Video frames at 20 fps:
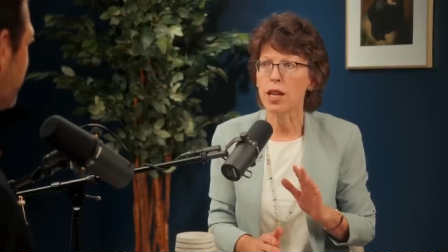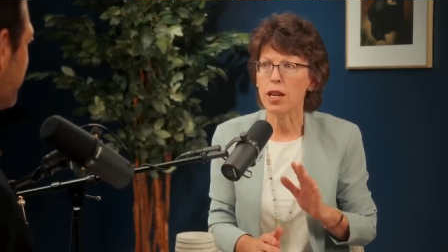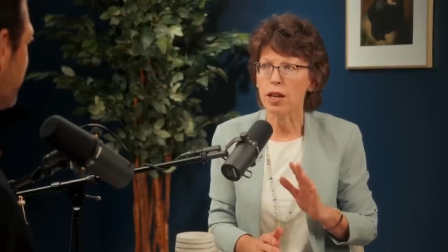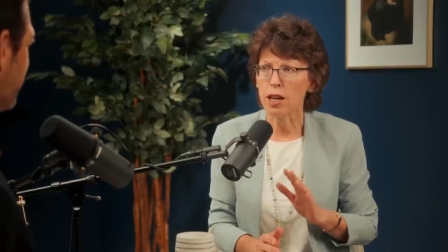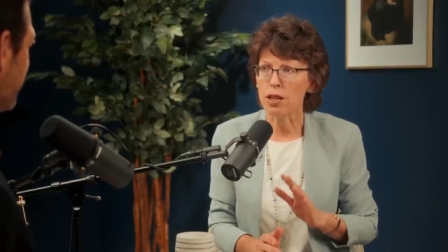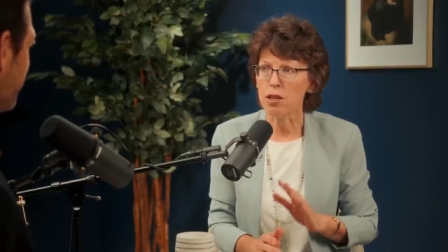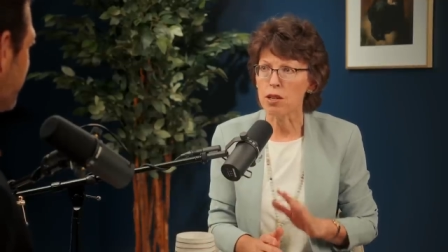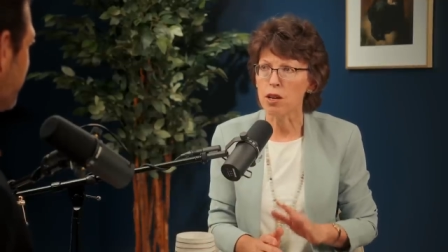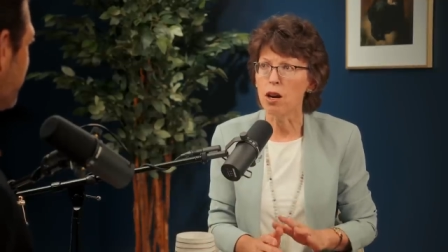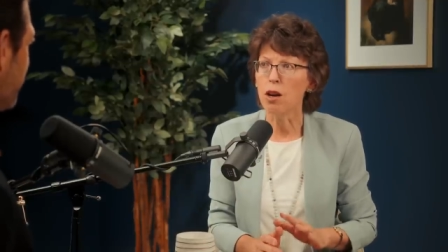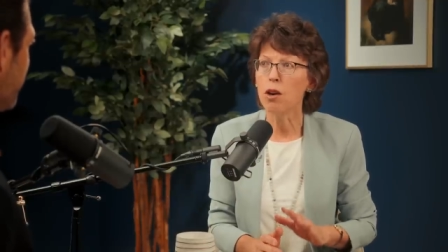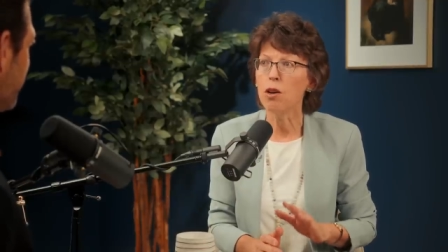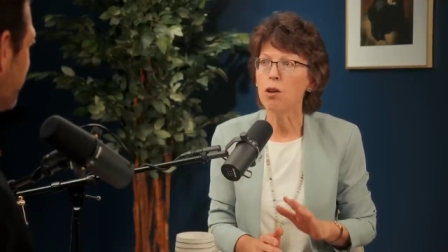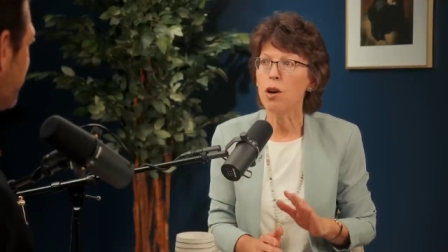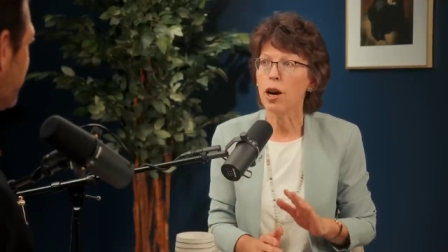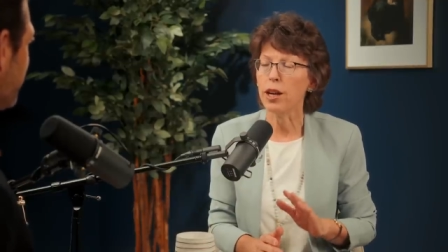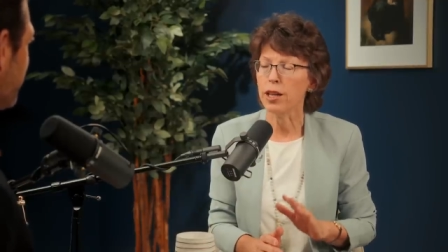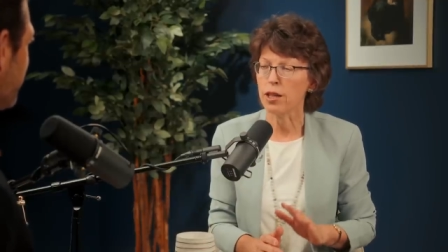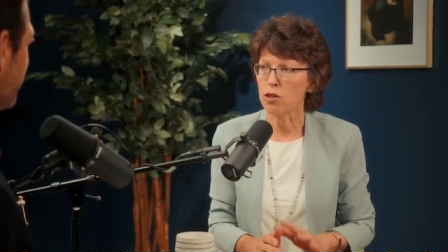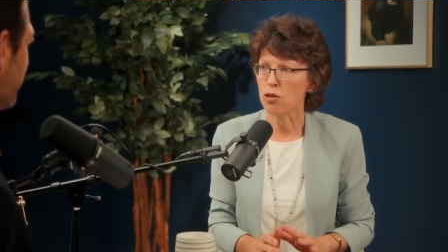and I
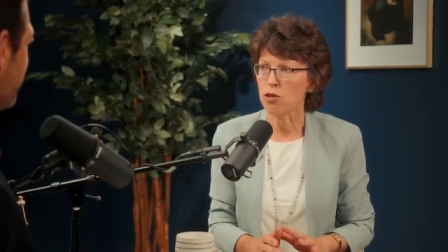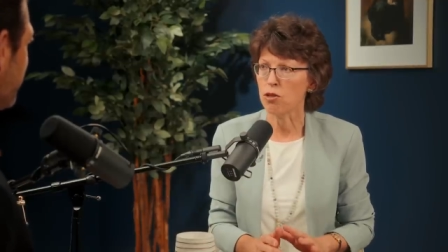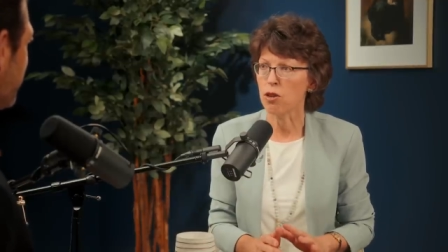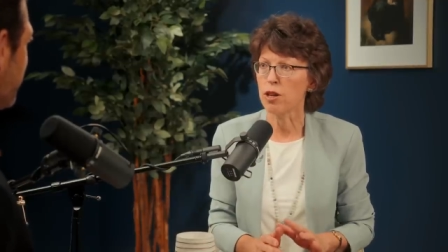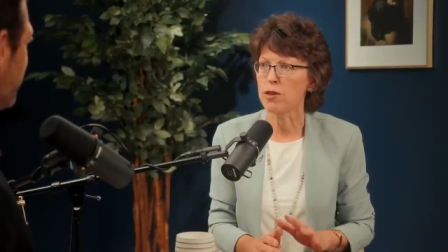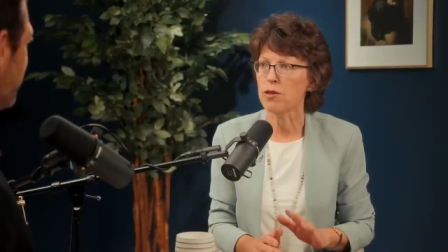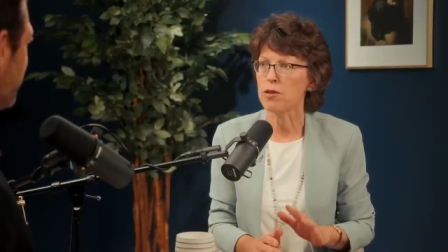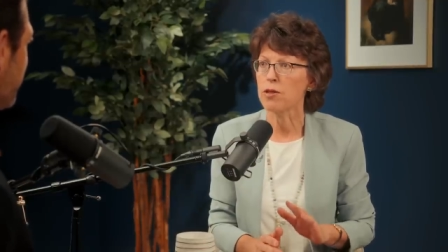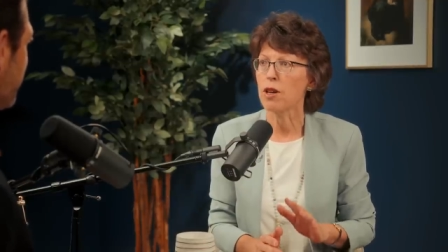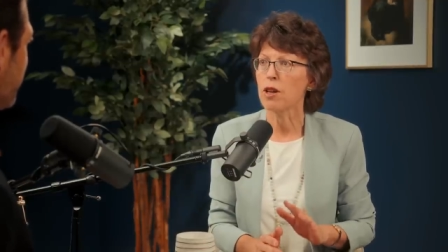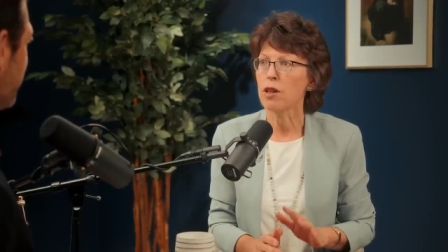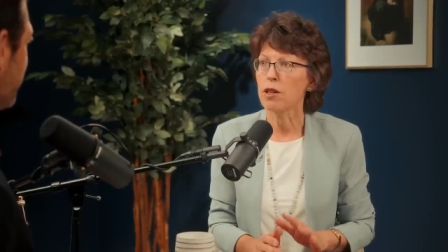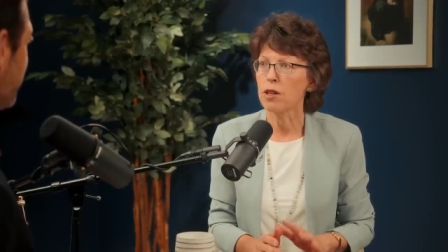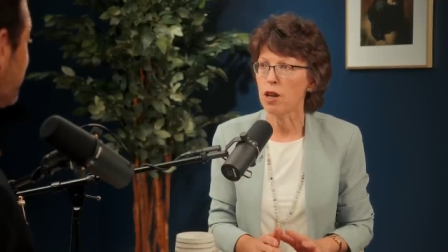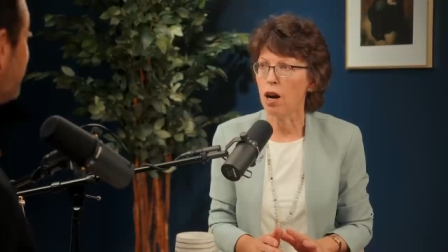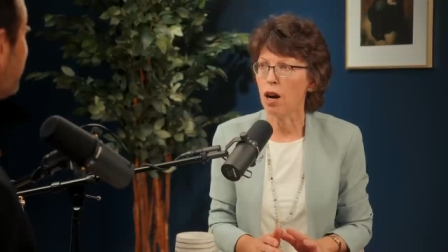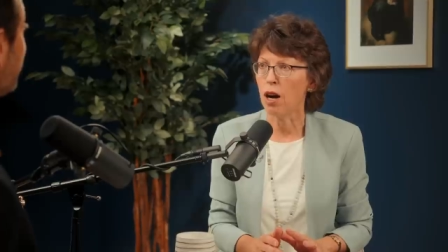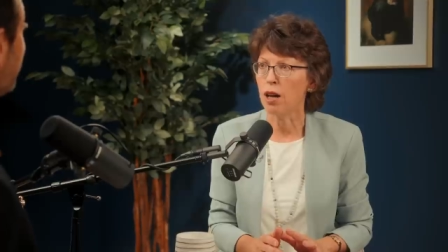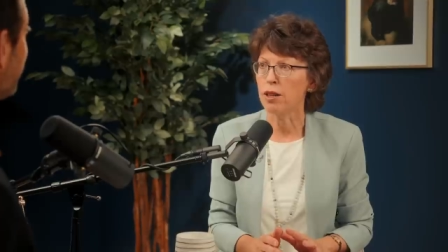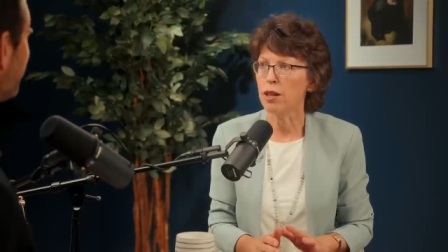know I can trust
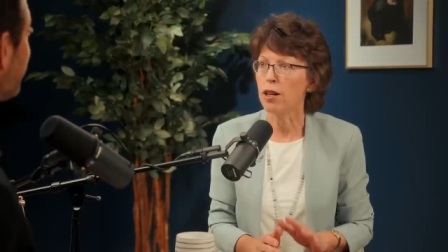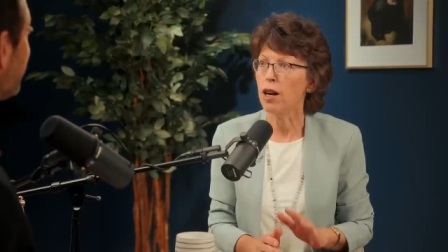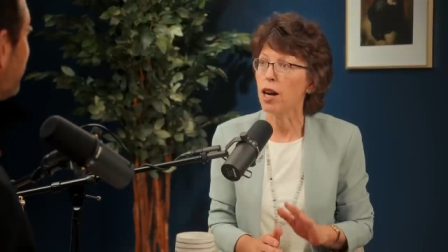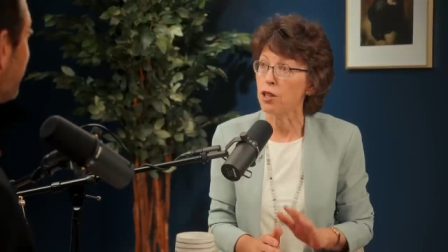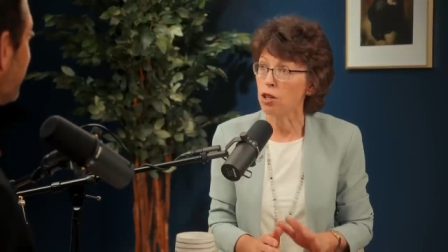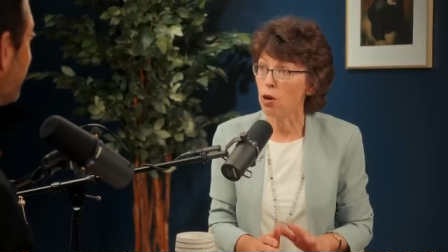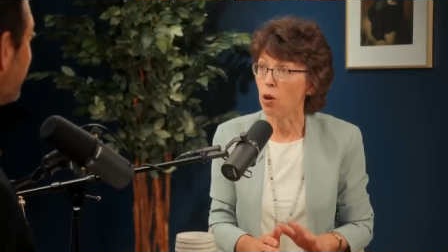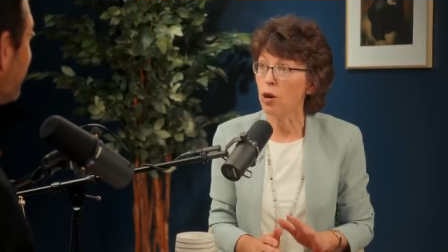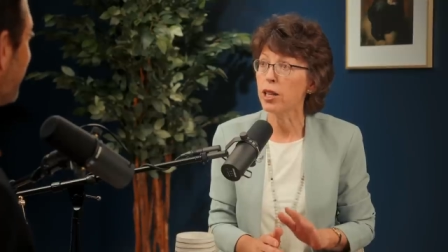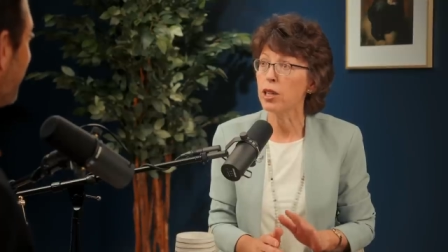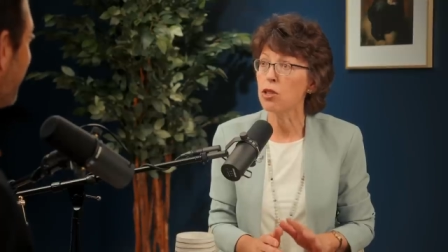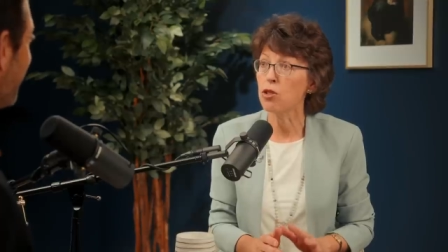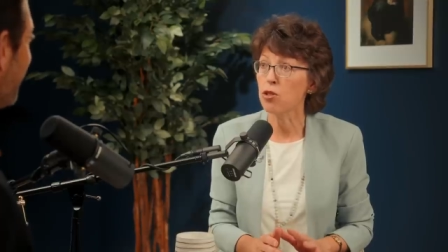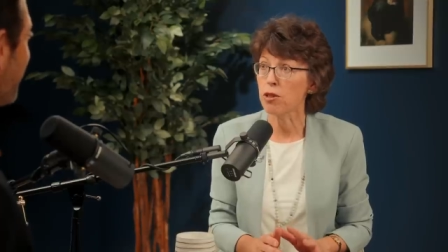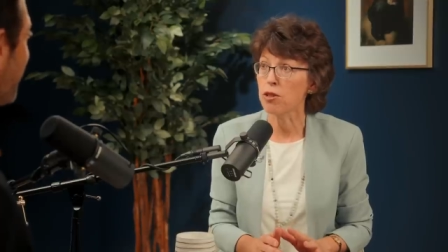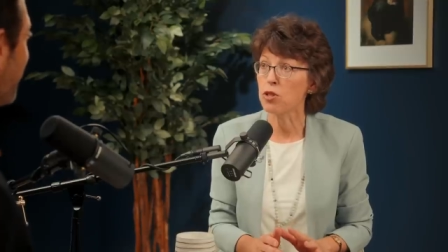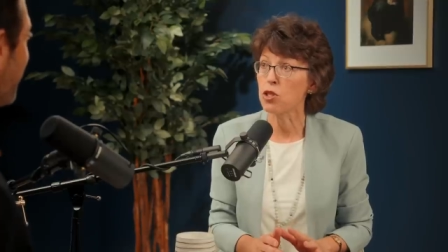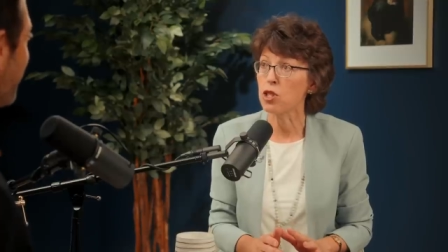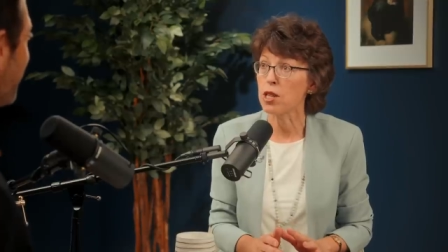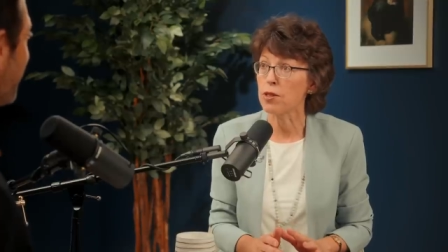God. I know I can
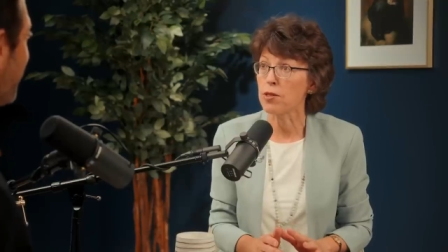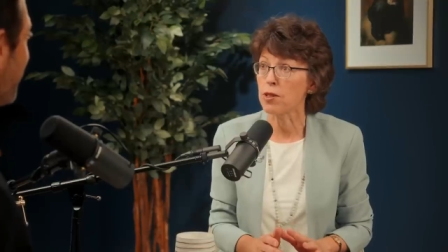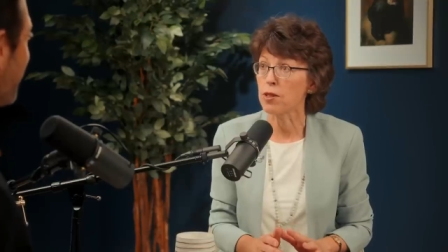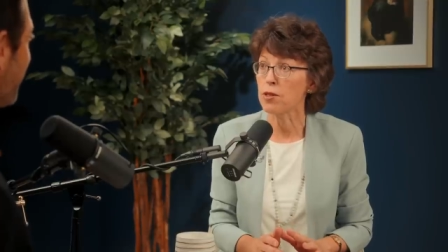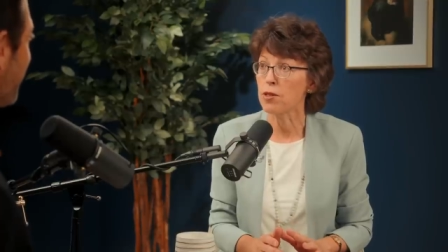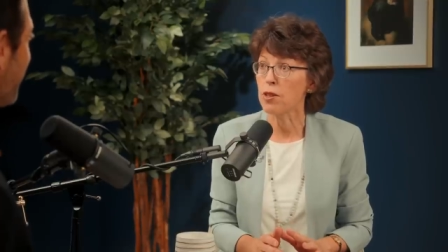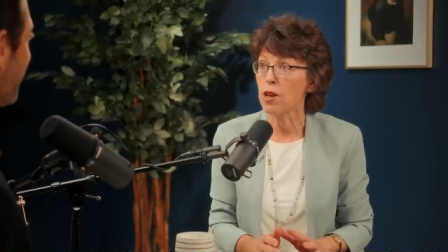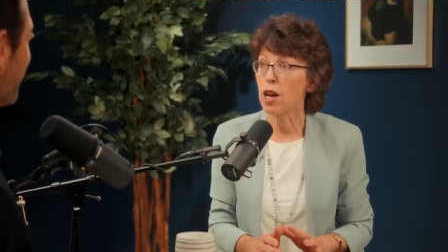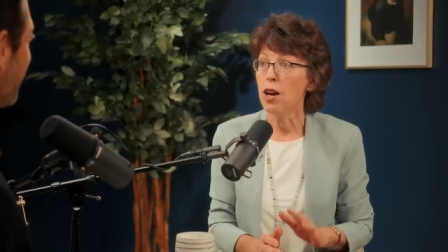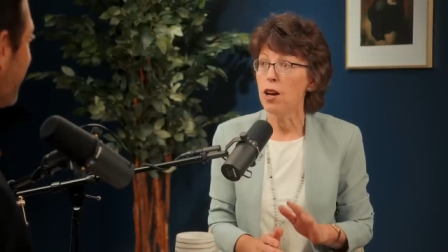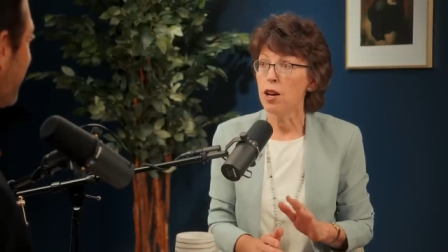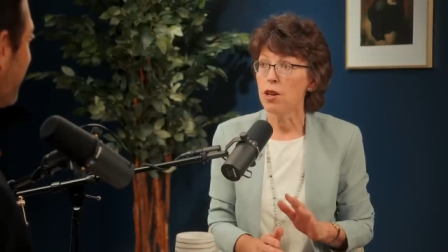trust Jesus.